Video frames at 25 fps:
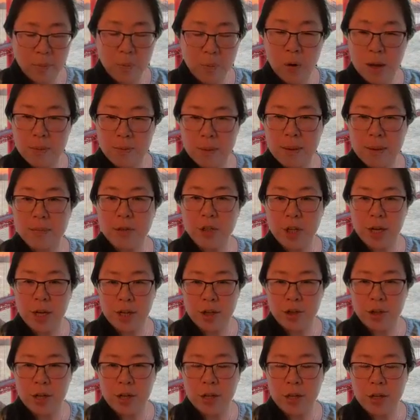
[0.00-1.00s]
premium
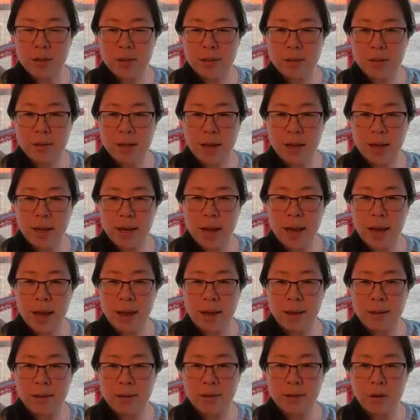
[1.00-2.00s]
changes
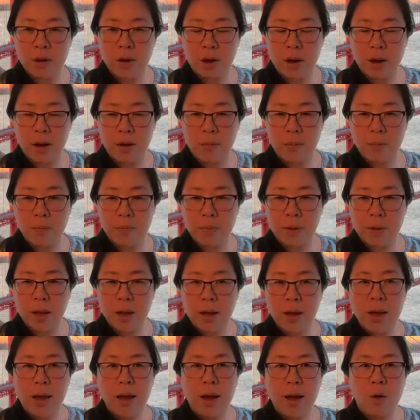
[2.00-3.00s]
and
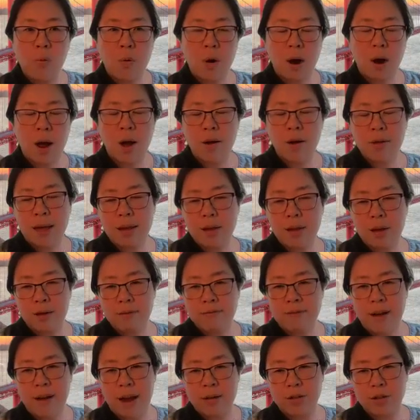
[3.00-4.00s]
how that
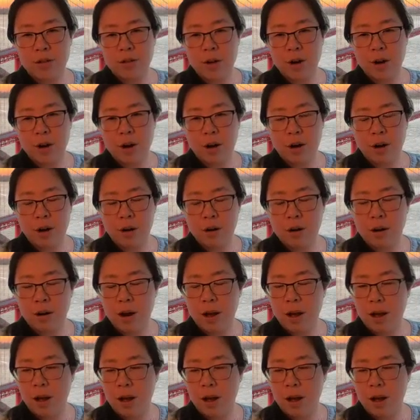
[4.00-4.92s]
affect their